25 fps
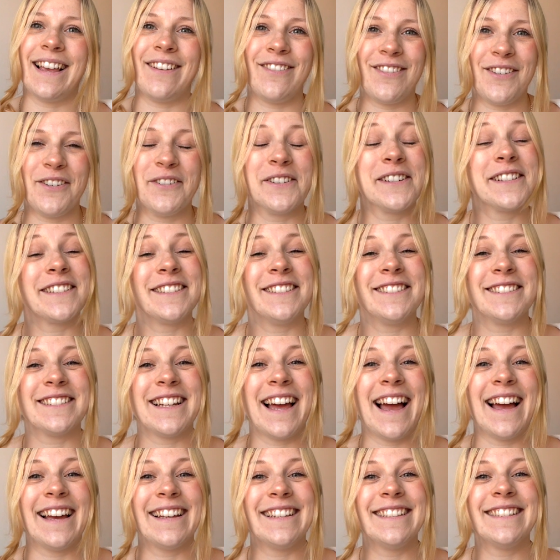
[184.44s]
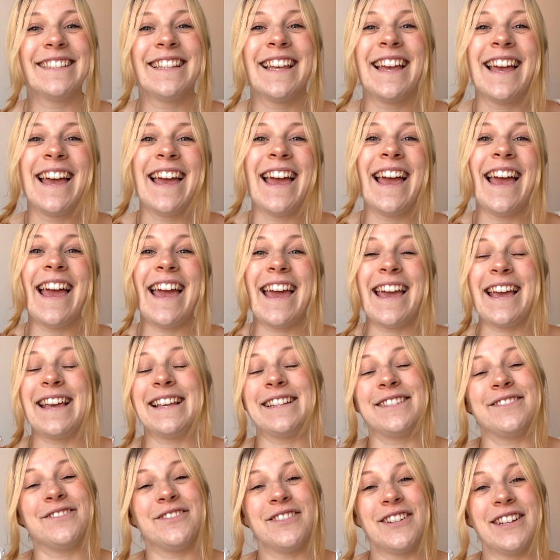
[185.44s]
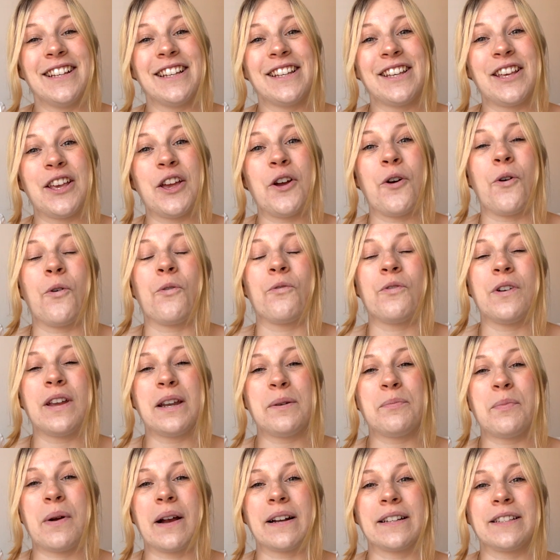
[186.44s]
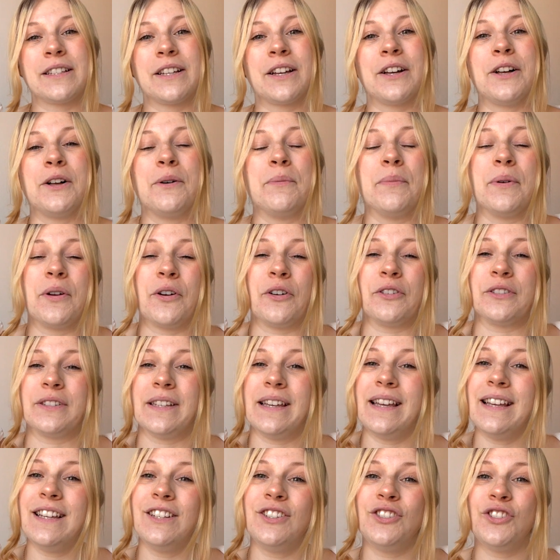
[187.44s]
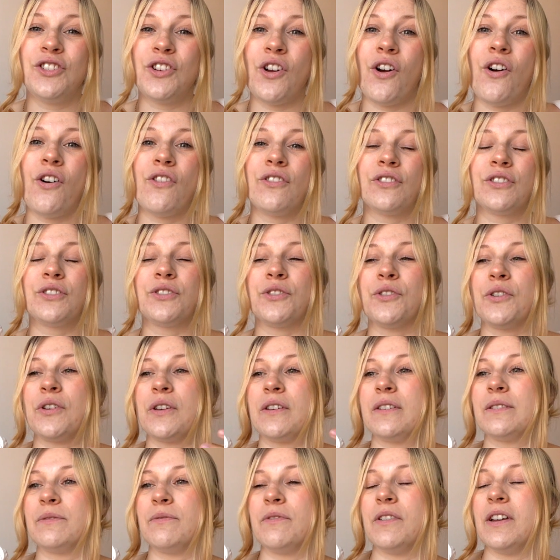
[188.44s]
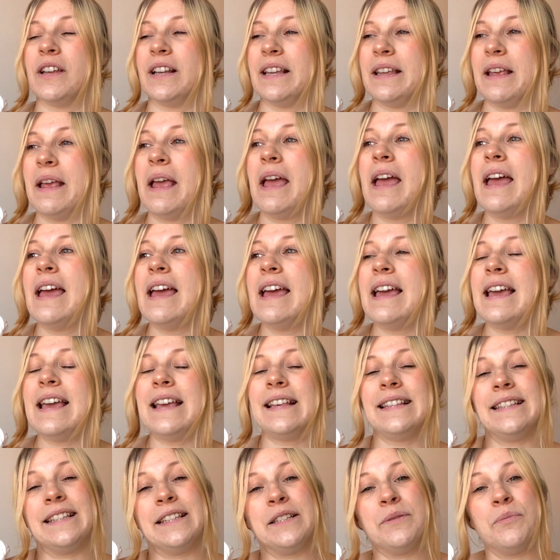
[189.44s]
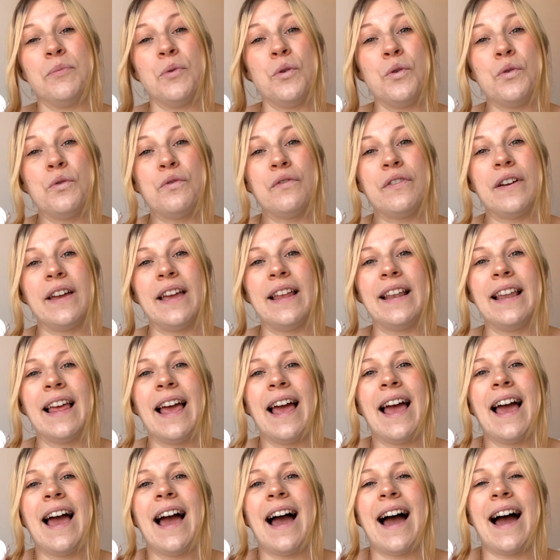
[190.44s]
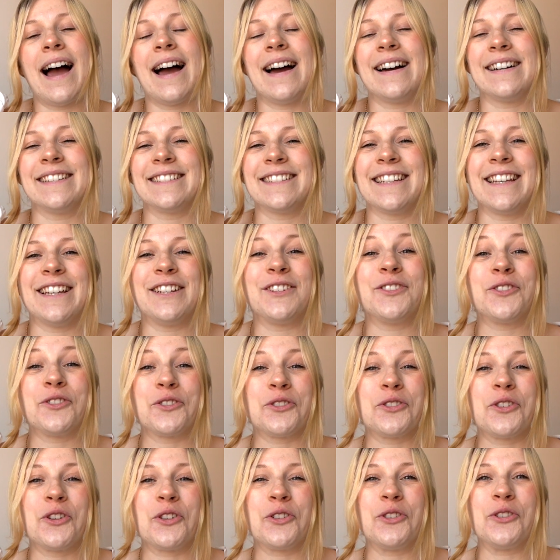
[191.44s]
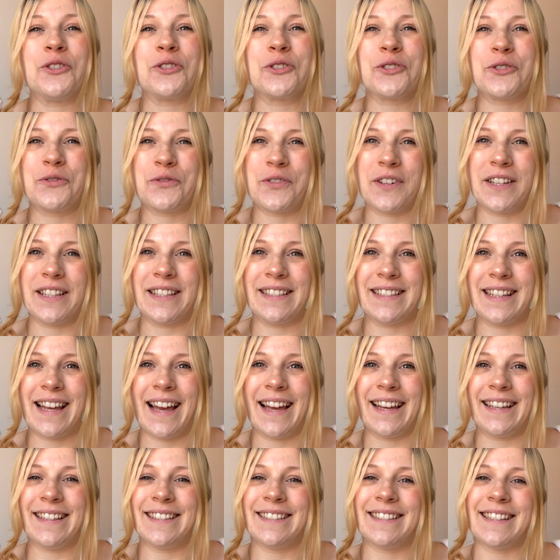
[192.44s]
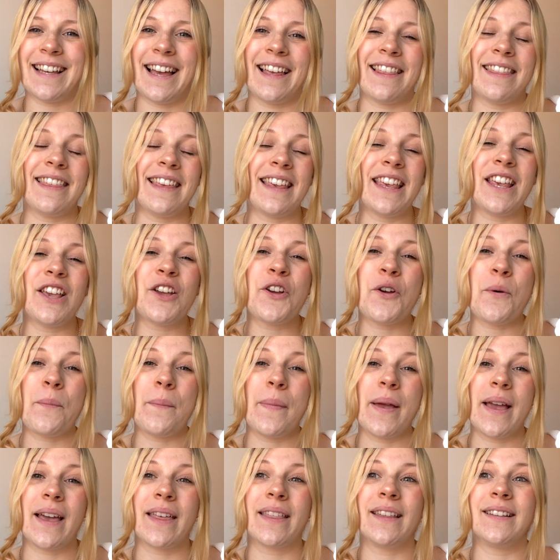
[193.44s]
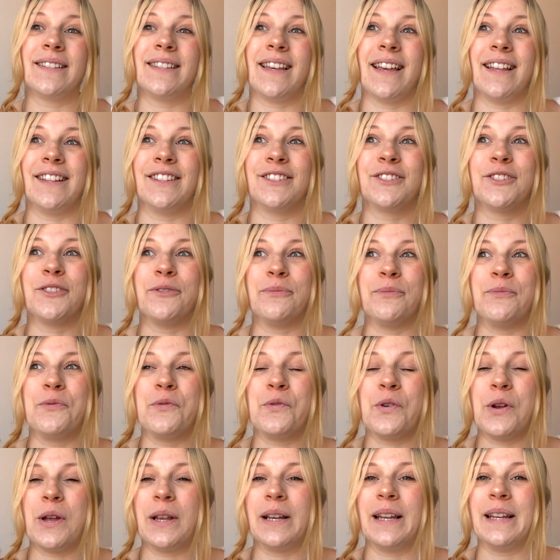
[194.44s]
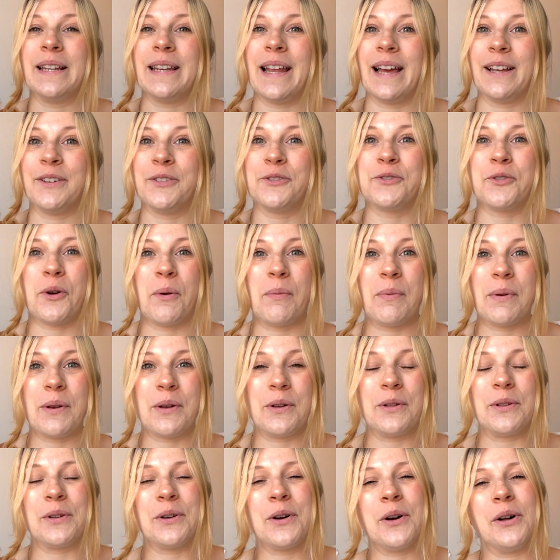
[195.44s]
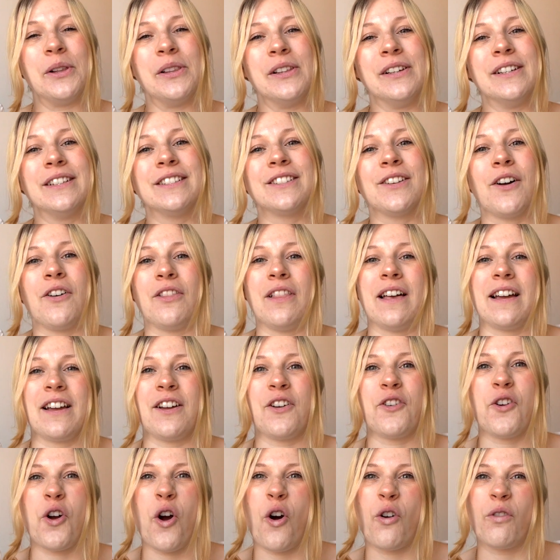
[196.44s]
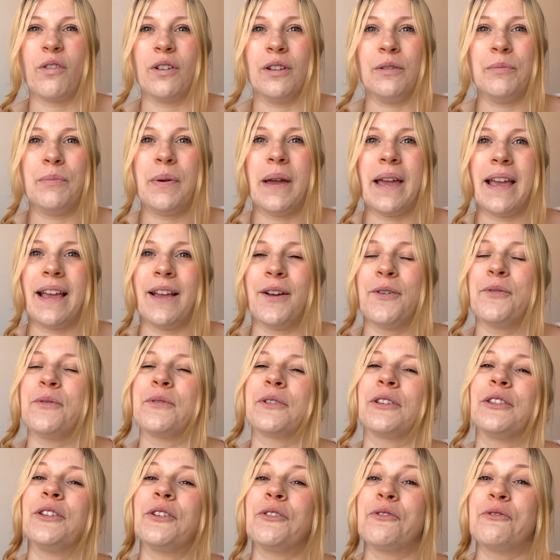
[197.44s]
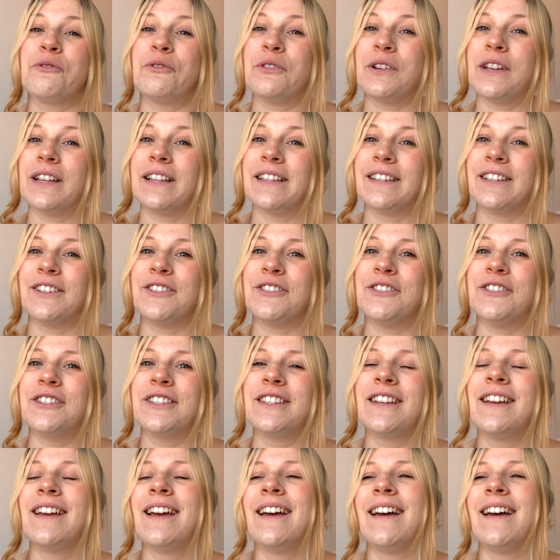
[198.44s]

if you want it to look nice, it is really cute, really practical, because it is short, so it's really easy to move in, and it just looks really nice. I think you could make this in some really nice tropical colours, or like a coral pink would look really good.